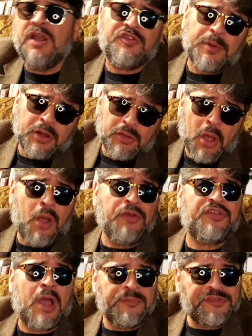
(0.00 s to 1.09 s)
it's been a long
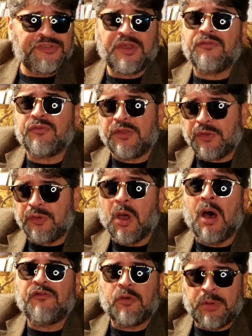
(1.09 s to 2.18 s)
time since I've read the
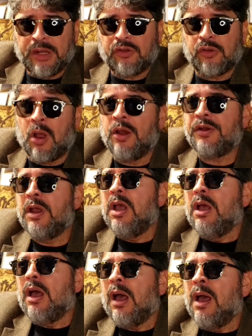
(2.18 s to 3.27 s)
novel by Clark,
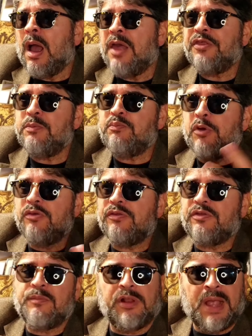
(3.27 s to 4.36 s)
I think both
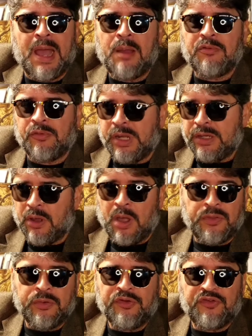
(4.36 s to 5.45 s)
of them elaborate
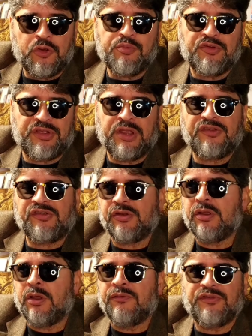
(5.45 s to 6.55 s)
on their
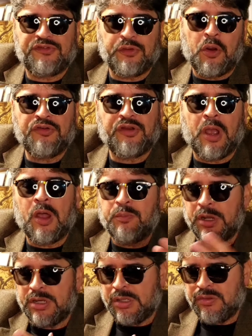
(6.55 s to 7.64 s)
interpretation of the Star Child.
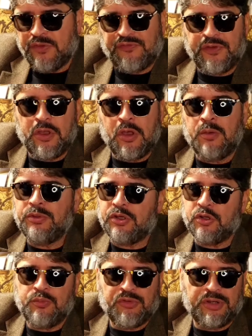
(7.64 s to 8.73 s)
But in the film,
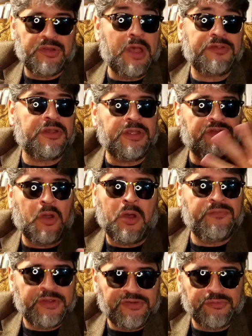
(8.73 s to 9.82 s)
Kubrick doesn't. It's
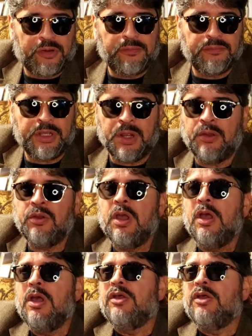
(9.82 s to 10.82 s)
all visual, and